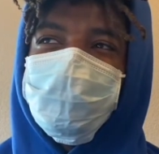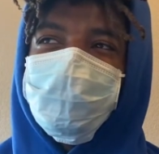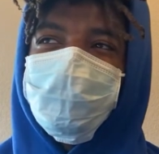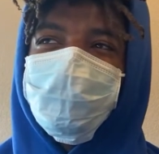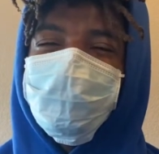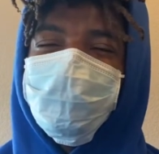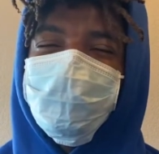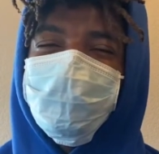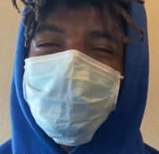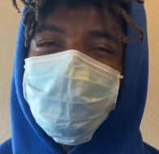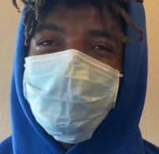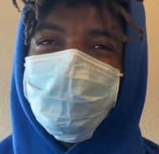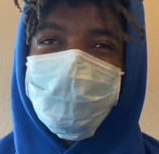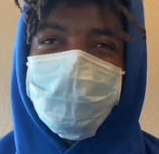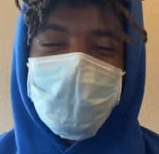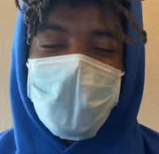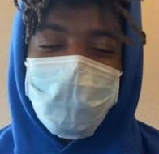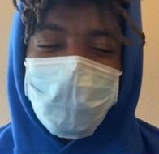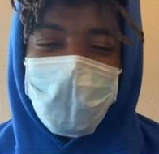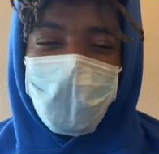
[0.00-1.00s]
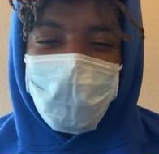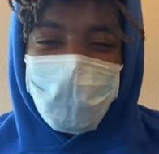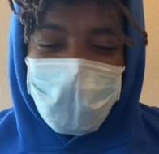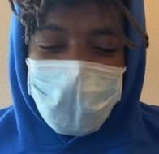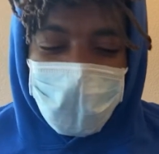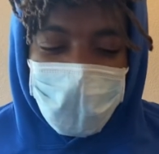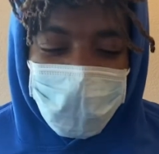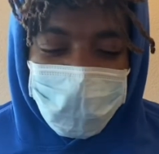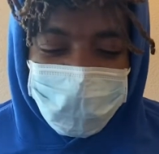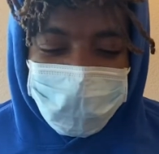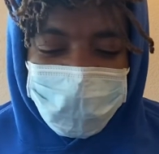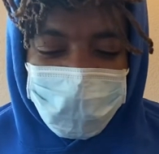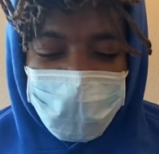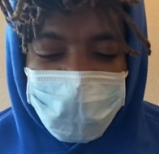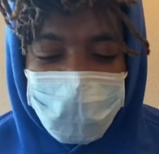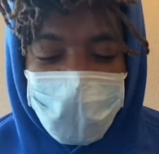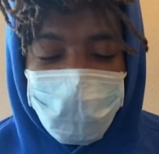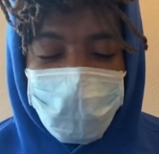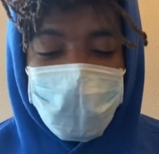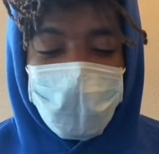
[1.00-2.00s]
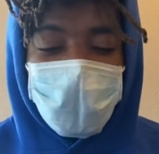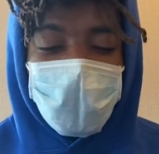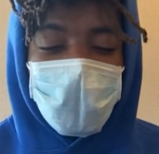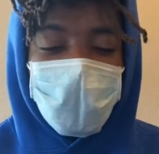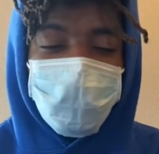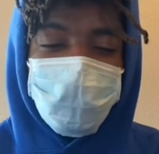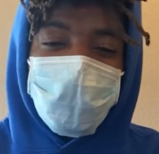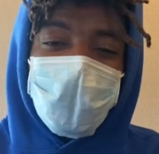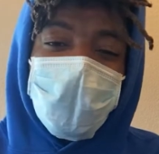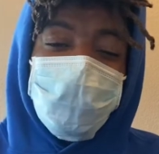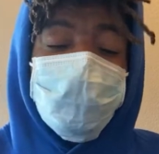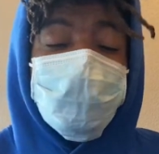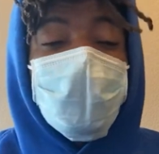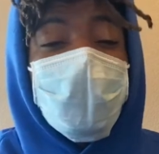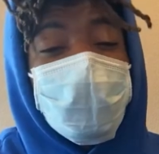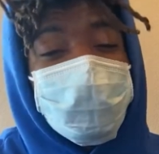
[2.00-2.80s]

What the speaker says: I'm gonna give it a 9. I'm gonna give it a 9, bro.